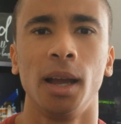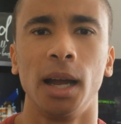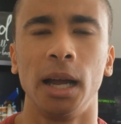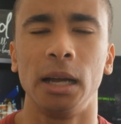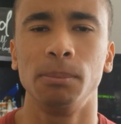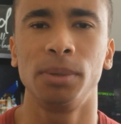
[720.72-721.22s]

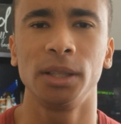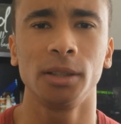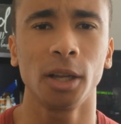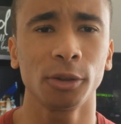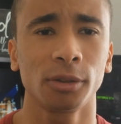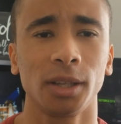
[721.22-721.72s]
But
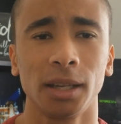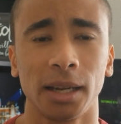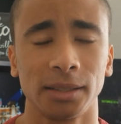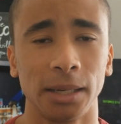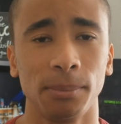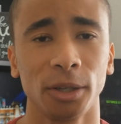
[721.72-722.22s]
another thing,
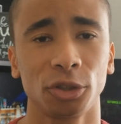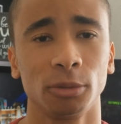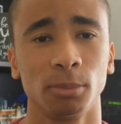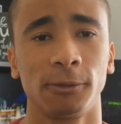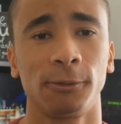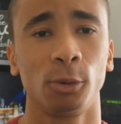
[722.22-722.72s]
as I
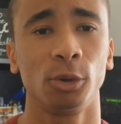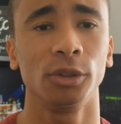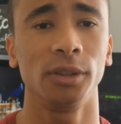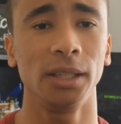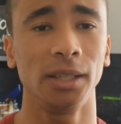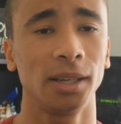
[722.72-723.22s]
mentioned
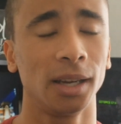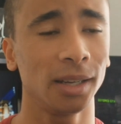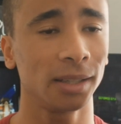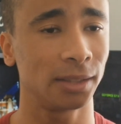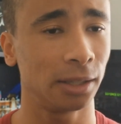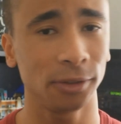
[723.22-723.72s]
before, the
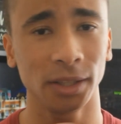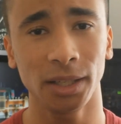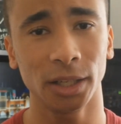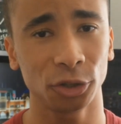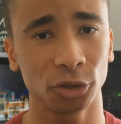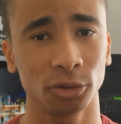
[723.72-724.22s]

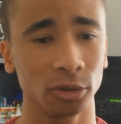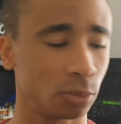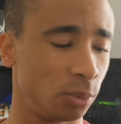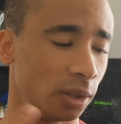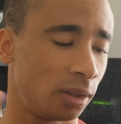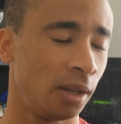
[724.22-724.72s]
connectivity issues
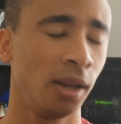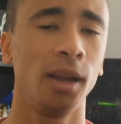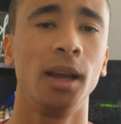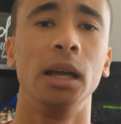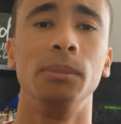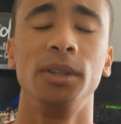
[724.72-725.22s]
with
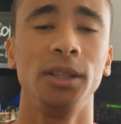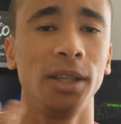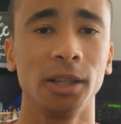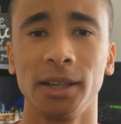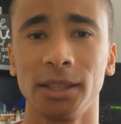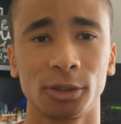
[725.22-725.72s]
the
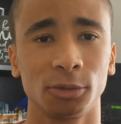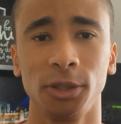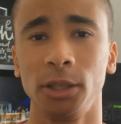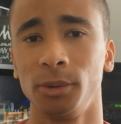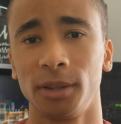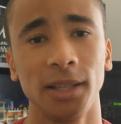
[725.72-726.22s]
Gear
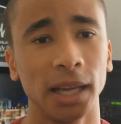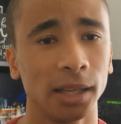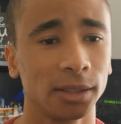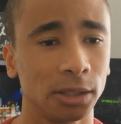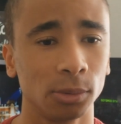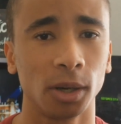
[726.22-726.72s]
S3, with the
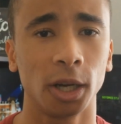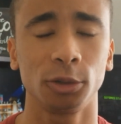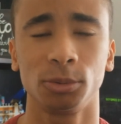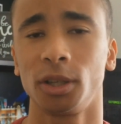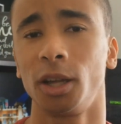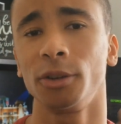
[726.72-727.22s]
Galaxy
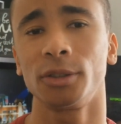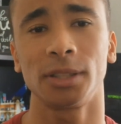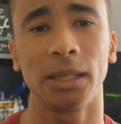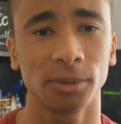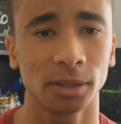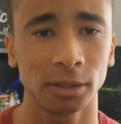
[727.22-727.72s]
Watch, with other
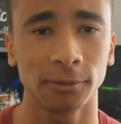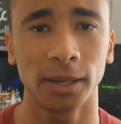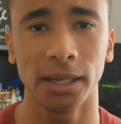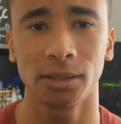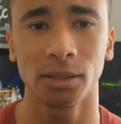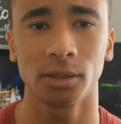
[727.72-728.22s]
Samsung
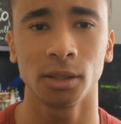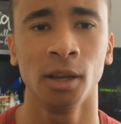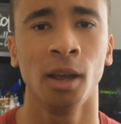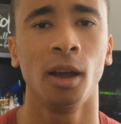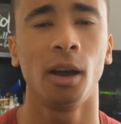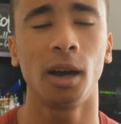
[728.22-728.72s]
devices.
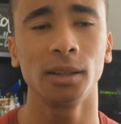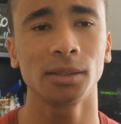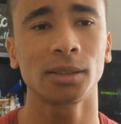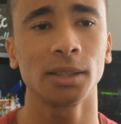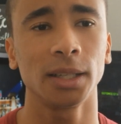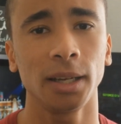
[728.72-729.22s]

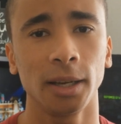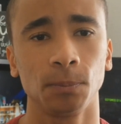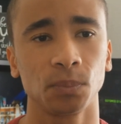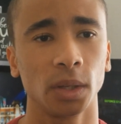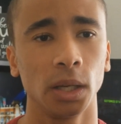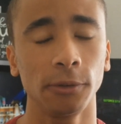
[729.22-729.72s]
Honestly,
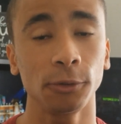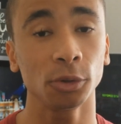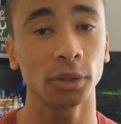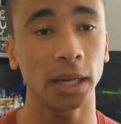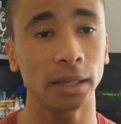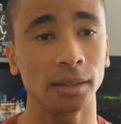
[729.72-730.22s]
if
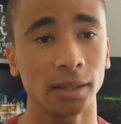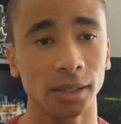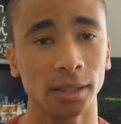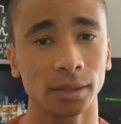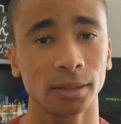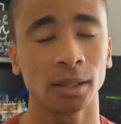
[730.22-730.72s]
you're getting
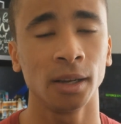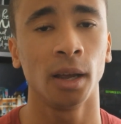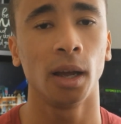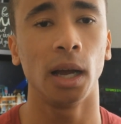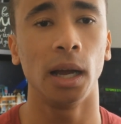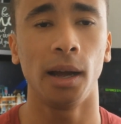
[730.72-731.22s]
these,
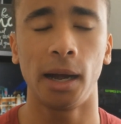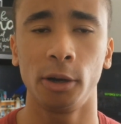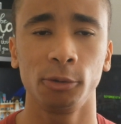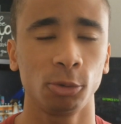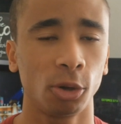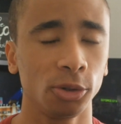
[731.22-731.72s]
I
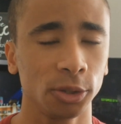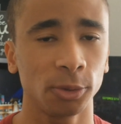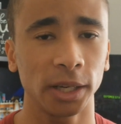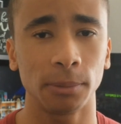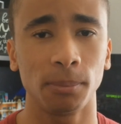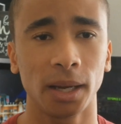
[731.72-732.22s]
would only
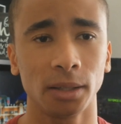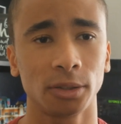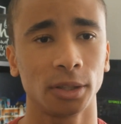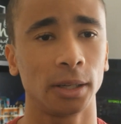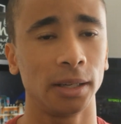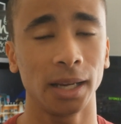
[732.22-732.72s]

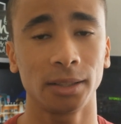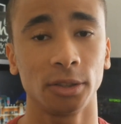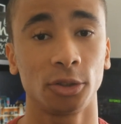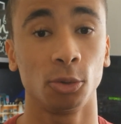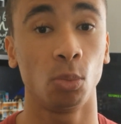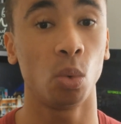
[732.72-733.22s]
recommend to connect
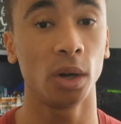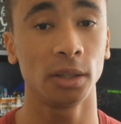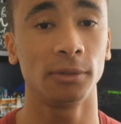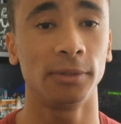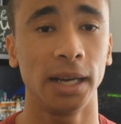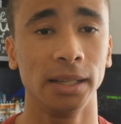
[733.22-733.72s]
it to one
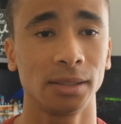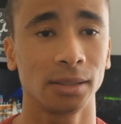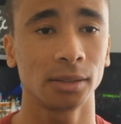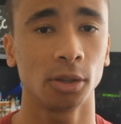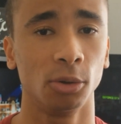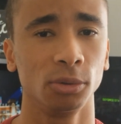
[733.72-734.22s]

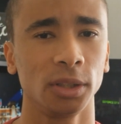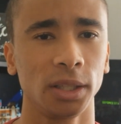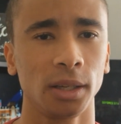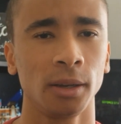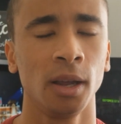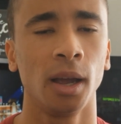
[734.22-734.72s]
device
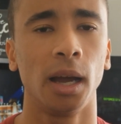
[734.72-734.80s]
only.